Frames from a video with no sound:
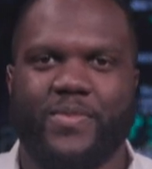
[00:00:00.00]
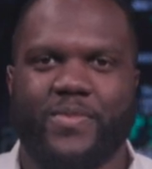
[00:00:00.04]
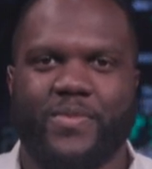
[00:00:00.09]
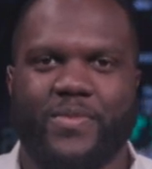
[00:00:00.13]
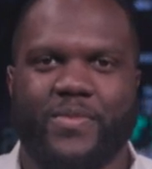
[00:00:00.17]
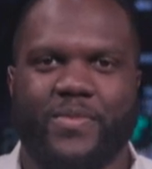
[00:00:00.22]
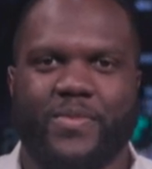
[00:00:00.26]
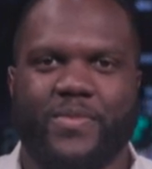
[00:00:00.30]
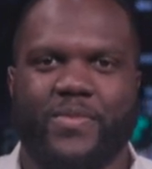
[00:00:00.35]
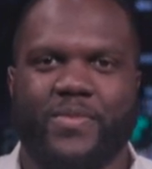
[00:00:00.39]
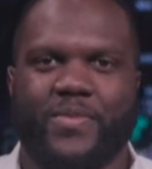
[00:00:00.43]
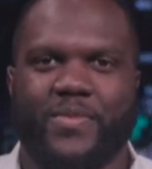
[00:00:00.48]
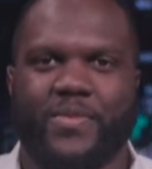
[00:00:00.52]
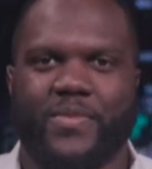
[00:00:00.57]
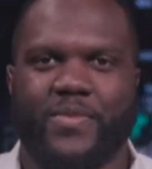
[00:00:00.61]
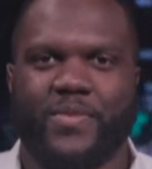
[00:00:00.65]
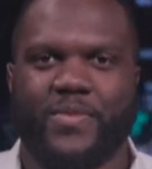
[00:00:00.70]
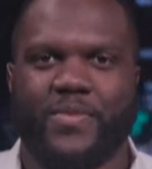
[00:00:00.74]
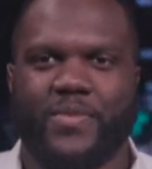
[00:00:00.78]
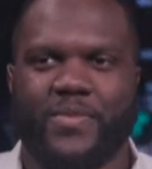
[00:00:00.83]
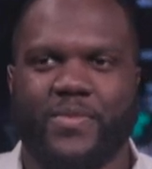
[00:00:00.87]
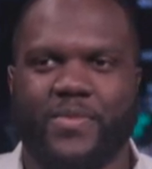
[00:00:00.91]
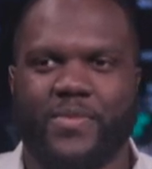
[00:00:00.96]

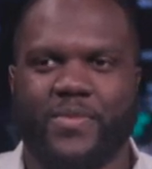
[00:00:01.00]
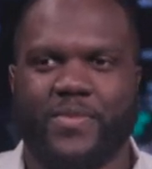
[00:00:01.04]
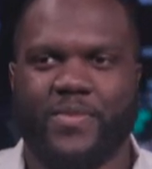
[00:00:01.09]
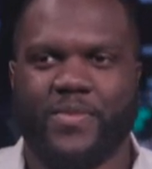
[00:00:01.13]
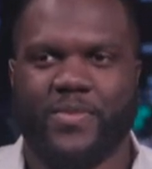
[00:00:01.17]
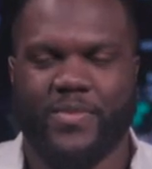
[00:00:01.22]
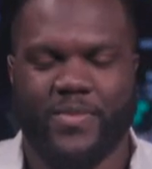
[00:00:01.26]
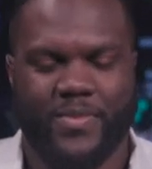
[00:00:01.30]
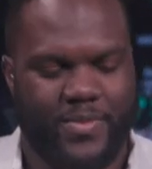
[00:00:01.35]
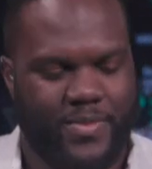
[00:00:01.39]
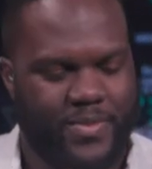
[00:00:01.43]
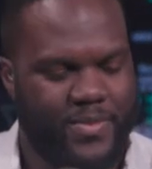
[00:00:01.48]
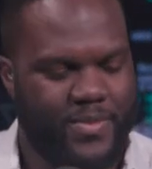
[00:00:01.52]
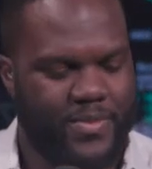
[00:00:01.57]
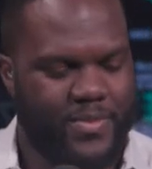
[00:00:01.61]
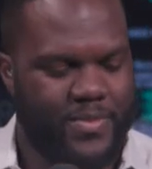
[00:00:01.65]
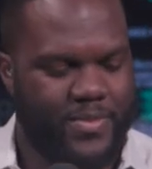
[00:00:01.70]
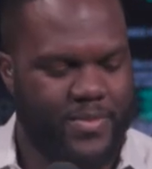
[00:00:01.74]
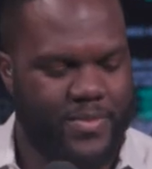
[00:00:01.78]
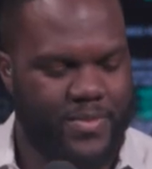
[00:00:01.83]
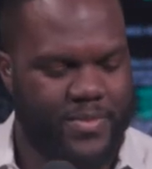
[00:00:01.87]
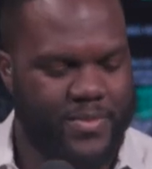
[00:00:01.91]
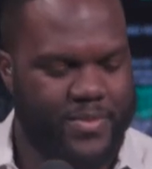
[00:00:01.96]

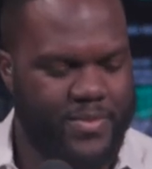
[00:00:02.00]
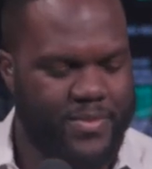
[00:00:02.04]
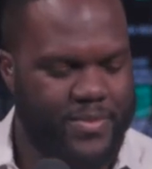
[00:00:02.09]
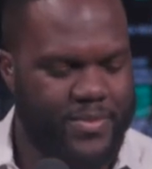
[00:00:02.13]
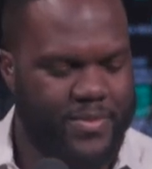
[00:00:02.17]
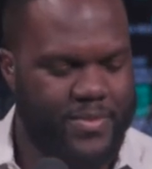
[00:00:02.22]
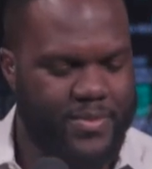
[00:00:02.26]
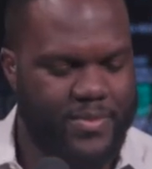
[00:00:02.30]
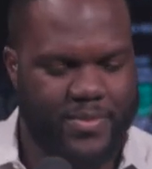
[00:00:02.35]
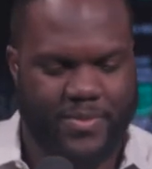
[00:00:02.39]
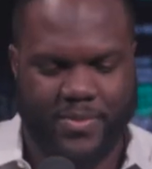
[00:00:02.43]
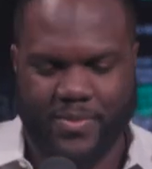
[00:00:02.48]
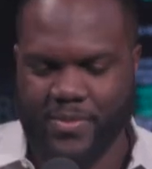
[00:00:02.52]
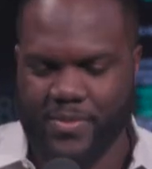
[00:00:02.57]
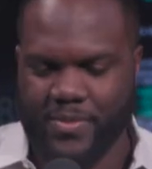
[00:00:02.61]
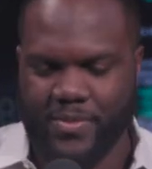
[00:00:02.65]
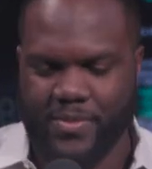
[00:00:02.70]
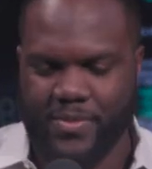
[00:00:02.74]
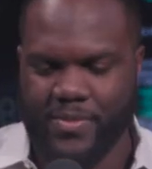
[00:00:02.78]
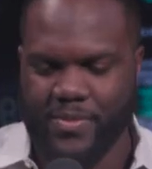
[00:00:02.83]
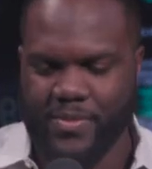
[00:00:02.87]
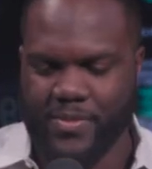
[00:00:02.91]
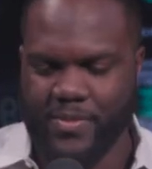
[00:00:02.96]

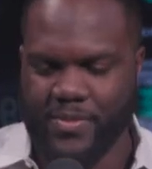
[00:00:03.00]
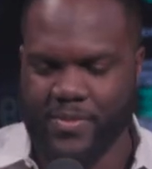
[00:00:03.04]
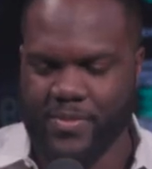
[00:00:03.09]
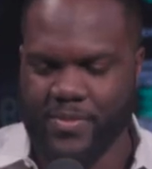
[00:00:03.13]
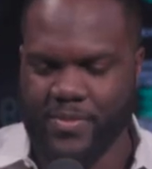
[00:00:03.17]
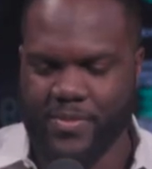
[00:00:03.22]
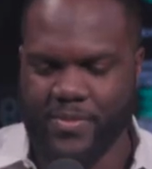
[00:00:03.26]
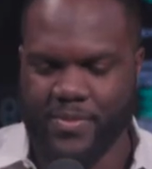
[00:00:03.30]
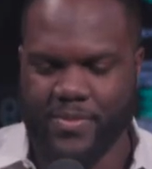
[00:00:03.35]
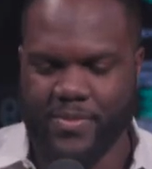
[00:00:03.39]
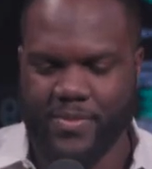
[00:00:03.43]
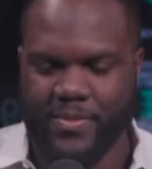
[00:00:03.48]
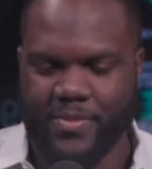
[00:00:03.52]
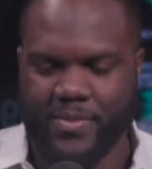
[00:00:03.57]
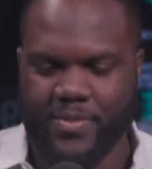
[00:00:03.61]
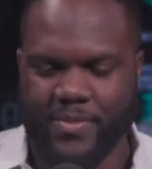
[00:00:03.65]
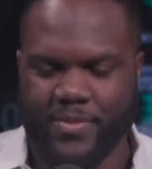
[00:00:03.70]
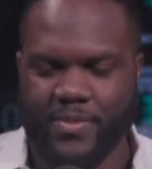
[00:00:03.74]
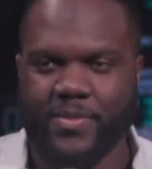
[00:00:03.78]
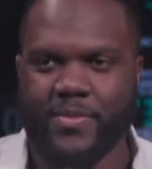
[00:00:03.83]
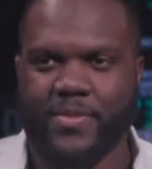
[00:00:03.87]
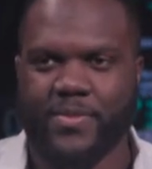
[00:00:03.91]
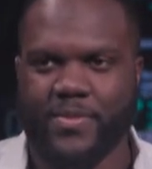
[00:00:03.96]

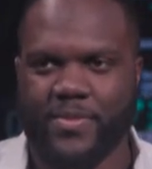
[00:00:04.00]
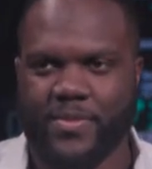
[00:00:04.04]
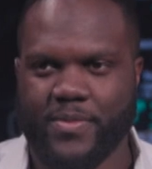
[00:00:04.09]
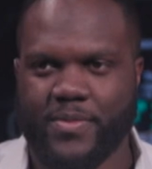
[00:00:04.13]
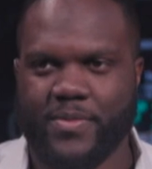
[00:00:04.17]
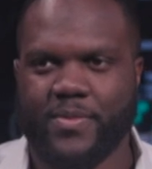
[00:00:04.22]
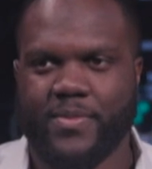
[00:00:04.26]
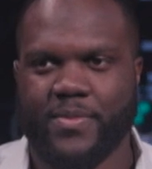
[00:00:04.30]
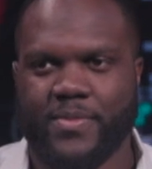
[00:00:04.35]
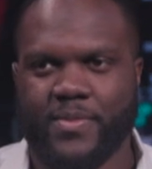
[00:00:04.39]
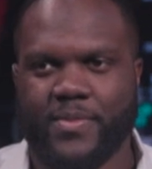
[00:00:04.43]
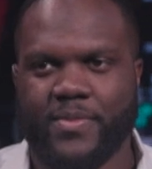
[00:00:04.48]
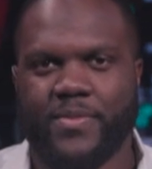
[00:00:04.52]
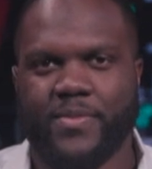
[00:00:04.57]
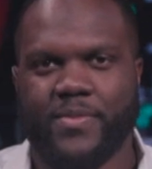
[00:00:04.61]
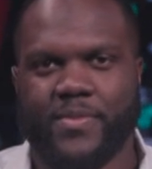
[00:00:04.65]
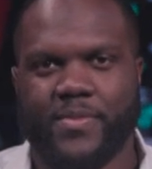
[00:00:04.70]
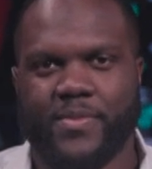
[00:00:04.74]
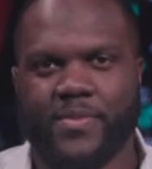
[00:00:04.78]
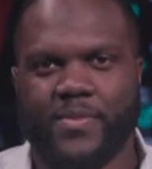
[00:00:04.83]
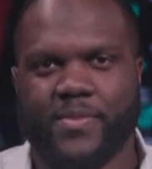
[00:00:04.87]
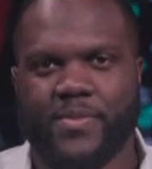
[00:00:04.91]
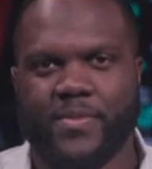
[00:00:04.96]

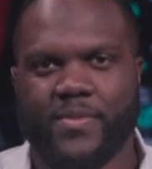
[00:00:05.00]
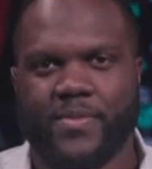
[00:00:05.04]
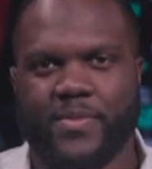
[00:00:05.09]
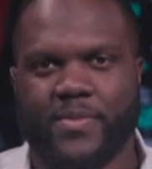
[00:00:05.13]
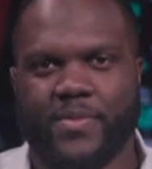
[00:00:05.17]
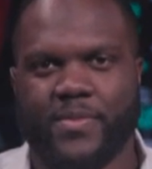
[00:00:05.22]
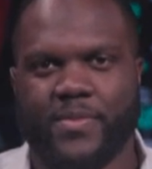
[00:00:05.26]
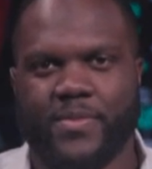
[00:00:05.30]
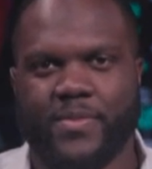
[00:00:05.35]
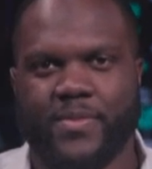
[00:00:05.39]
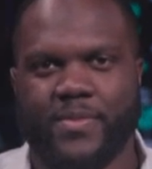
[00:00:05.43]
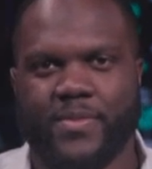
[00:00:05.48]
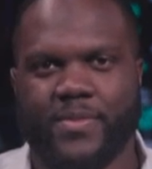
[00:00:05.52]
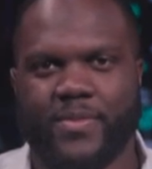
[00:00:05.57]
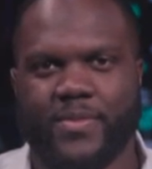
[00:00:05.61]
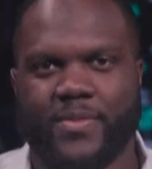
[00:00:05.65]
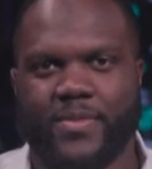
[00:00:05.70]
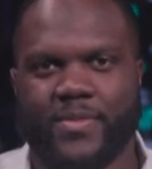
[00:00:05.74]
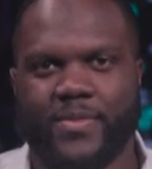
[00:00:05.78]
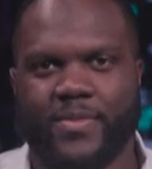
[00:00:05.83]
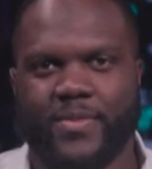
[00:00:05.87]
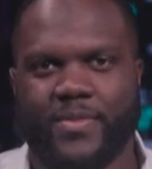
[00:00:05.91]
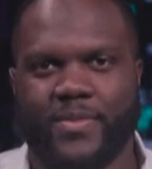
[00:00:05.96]

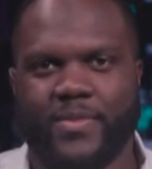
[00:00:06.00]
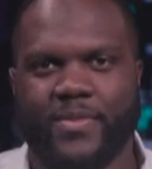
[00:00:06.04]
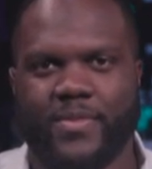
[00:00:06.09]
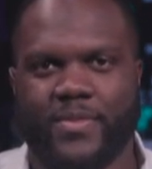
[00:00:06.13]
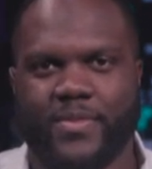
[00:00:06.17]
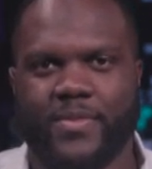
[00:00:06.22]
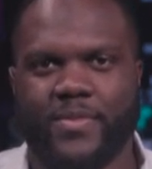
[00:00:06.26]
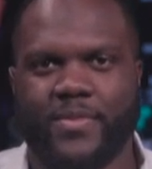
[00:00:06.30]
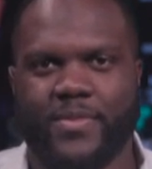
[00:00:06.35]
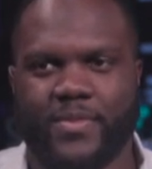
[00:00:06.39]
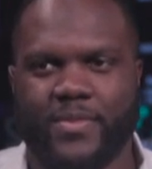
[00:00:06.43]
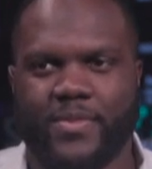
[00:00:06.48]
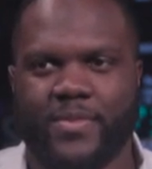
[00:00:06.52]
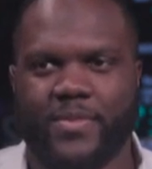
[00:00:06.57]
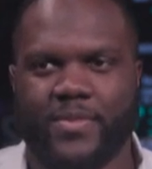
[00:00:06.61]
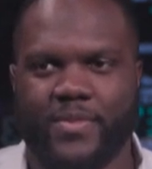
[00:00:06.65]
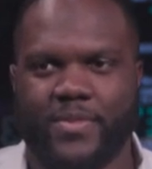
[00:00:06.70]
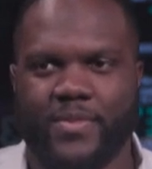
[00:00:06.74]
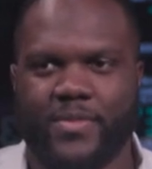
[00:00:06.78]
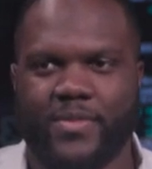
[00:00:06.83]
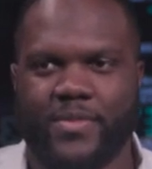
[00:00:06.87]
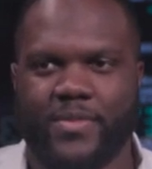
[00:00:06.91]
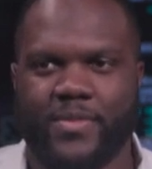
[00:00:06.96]

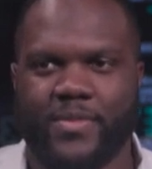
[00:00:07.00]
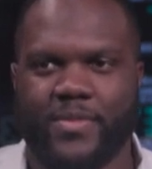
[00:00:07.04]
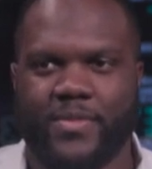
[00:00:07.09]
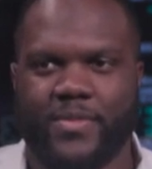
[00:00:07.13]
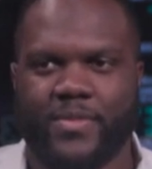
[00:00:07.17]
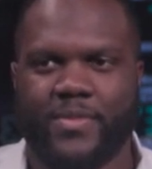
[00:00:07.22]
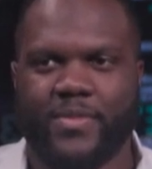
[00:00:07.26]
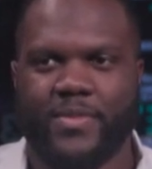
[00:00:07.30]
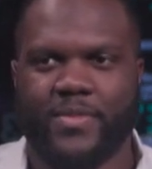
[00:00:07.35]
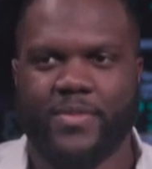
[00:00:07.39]
The person shown says nothing.